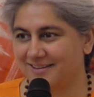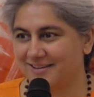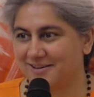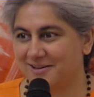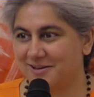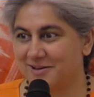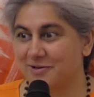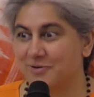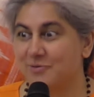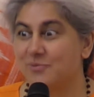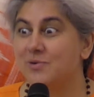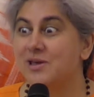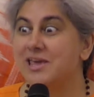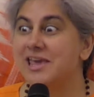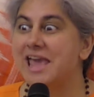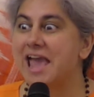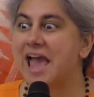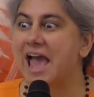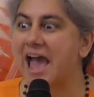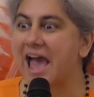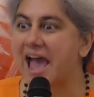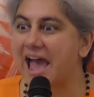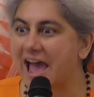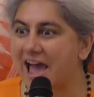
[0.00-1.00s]
We
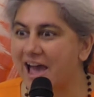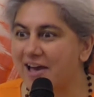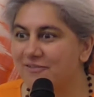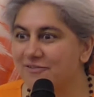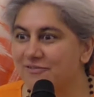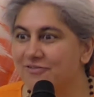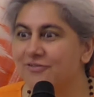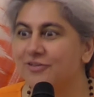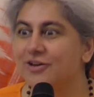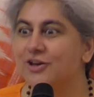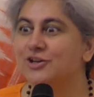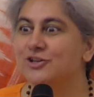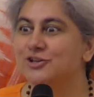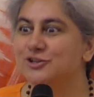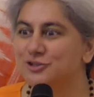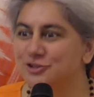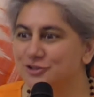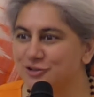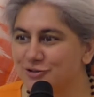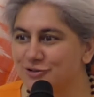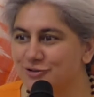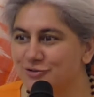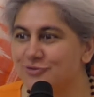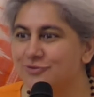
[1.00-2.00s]
have
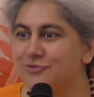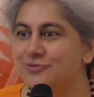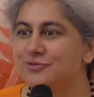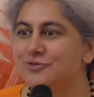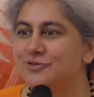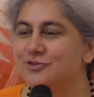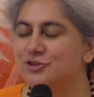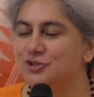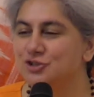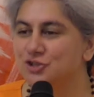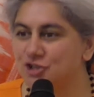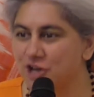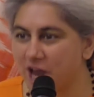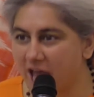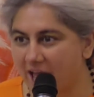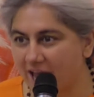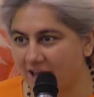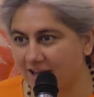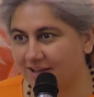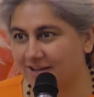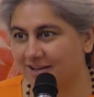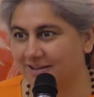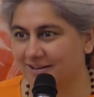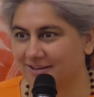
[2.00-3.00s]
to check.
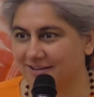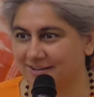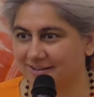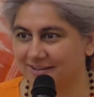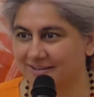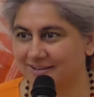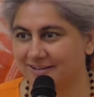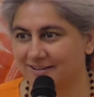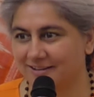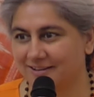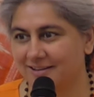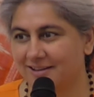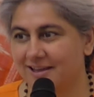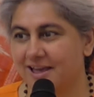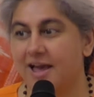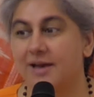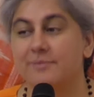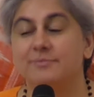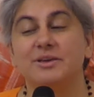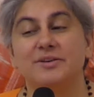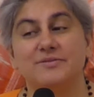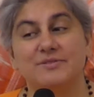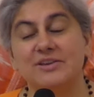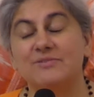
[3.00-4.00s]
I'm
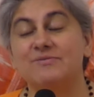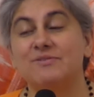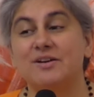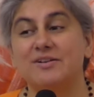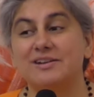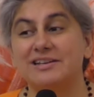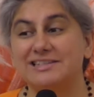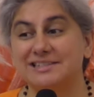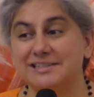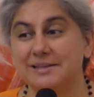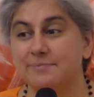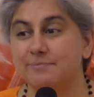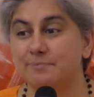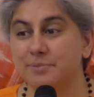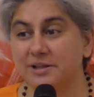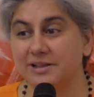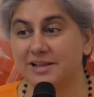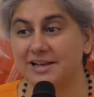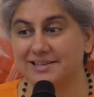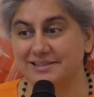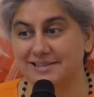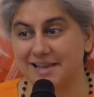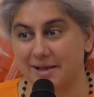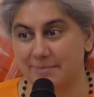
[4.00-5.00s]
giving very simple
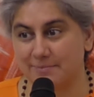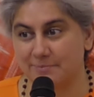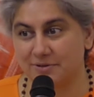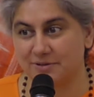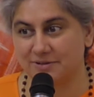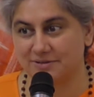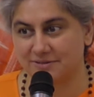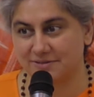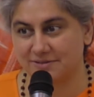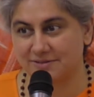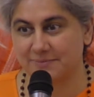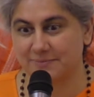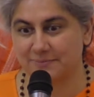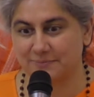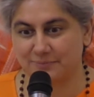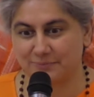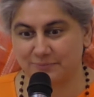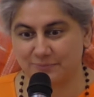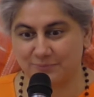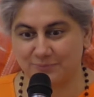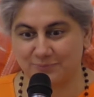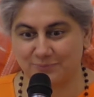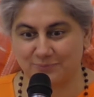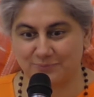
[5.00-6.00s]
examples,
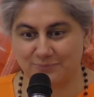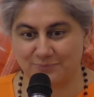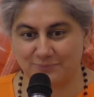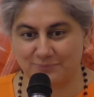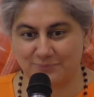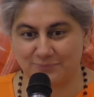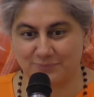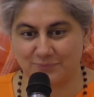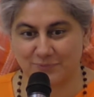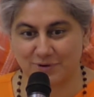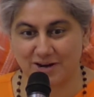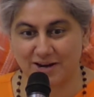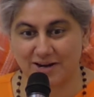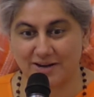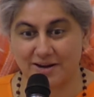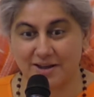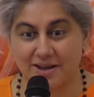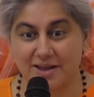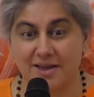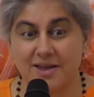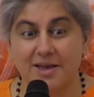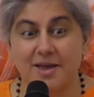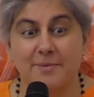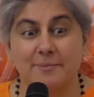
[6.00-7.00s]
right?
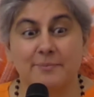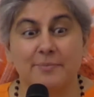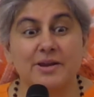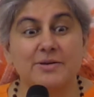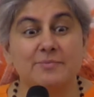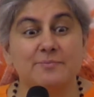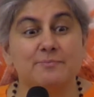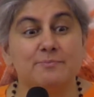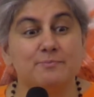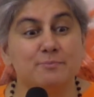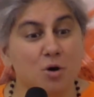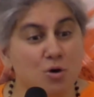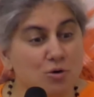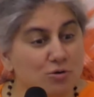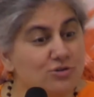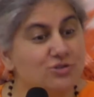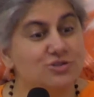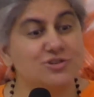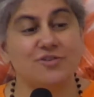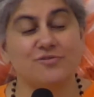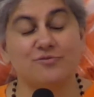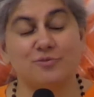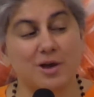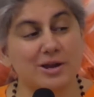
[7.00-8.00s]
But most
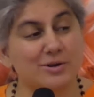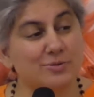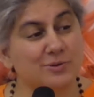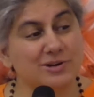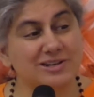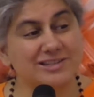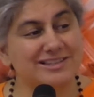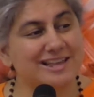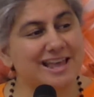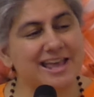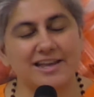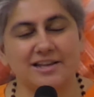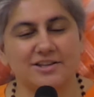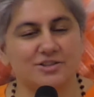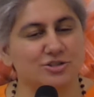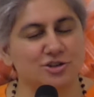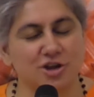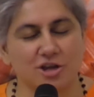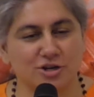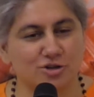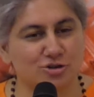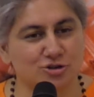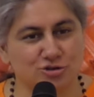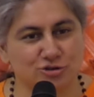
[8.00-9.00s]
of what we say is
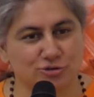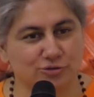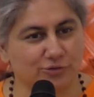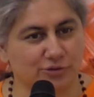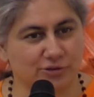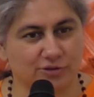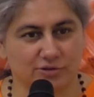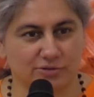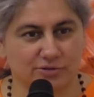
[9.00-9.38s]
not truth.